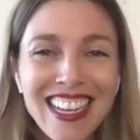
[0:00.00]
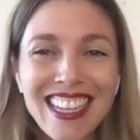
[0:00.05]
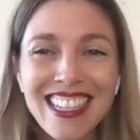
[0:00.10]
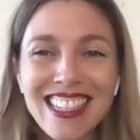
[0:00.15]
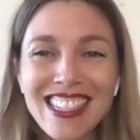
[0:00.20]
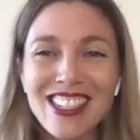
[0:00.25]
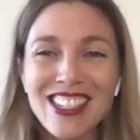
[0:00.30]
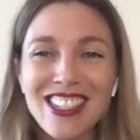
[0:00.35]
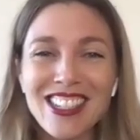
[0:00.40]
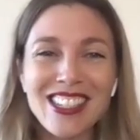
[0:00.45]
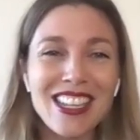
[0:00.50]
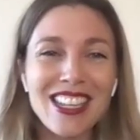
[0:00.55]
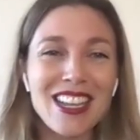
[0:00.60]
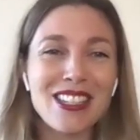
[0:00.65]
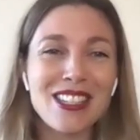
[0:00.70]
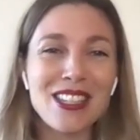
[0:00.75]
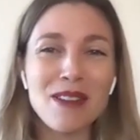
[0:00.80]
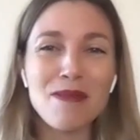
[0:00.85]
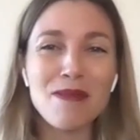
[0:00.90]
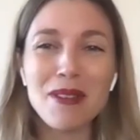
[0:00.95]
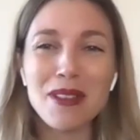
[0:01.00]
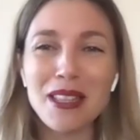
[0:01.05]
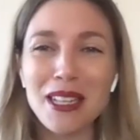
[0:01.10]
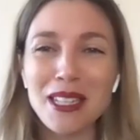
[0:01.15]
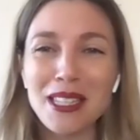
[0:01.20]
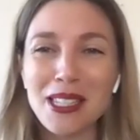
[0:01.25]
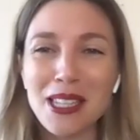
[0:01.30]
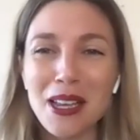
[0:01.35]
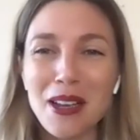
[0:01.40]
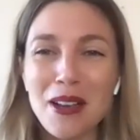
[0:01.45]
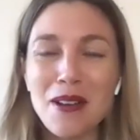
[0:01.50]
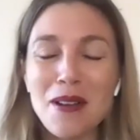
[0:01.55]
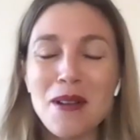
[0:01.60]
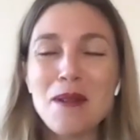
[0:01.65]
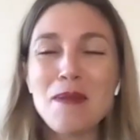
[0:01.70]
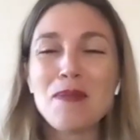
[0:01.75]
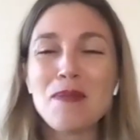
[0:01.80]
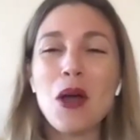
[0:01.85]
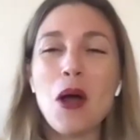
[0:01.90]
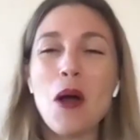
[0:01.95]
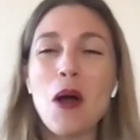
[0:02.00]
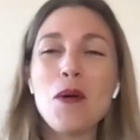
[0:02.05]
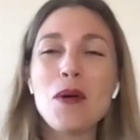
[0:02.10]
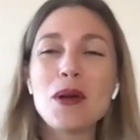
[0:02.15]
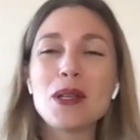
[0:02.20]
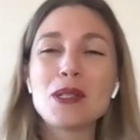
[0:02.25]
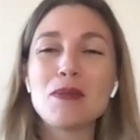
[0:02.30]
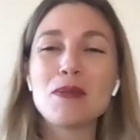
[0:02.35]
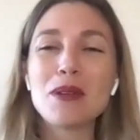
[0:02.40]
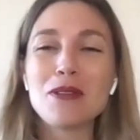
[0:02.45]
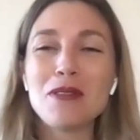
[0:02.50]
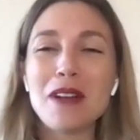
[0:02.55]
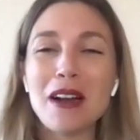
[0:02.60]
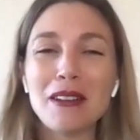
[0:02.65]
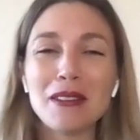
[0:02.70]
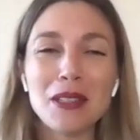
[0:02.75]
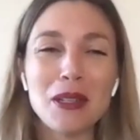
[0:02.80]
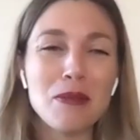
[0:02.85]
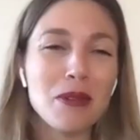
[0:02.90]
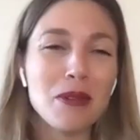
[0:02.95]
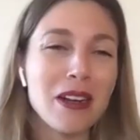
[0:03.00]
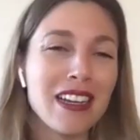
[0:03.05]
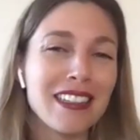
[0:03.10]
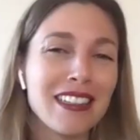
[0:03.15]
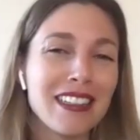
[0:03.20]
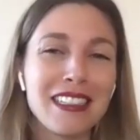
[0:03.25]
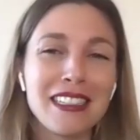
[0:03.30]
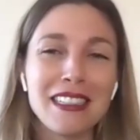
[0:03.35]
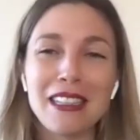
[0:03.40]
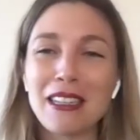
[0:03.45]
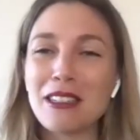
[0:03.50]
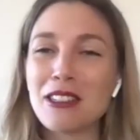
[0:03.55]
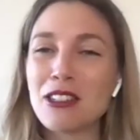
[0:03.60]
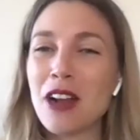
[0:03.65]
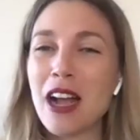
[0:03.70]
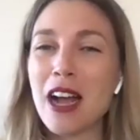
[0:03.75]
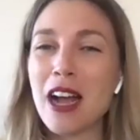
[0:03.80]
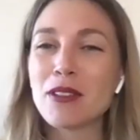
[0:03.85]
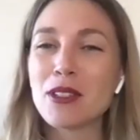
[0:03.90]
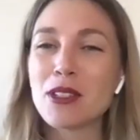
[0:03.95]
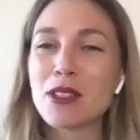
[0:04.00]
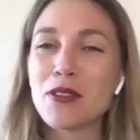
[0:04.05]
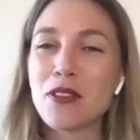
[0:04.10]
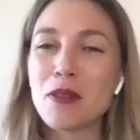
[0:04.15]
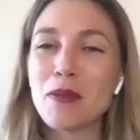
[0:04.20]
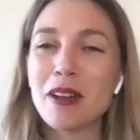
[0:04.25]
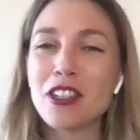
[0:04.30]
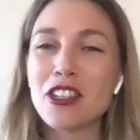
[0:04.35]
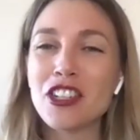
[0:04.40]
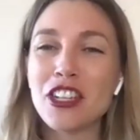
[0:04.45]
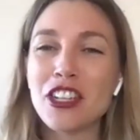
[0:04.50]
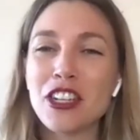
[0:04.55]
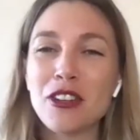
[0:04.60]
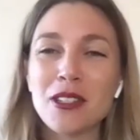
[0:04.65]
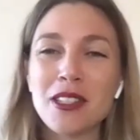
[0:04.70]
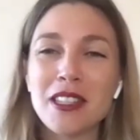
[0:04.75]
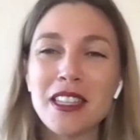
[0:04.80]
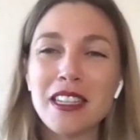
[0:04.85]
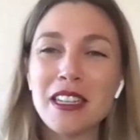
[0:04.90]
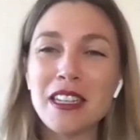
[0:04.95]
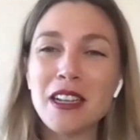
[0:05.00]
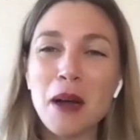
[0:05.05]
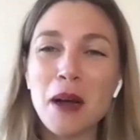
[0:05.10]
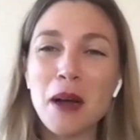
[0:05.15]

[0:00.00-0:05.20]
He's just like someone that's like always been around Liberate, and he like travels for a bunch of years and then he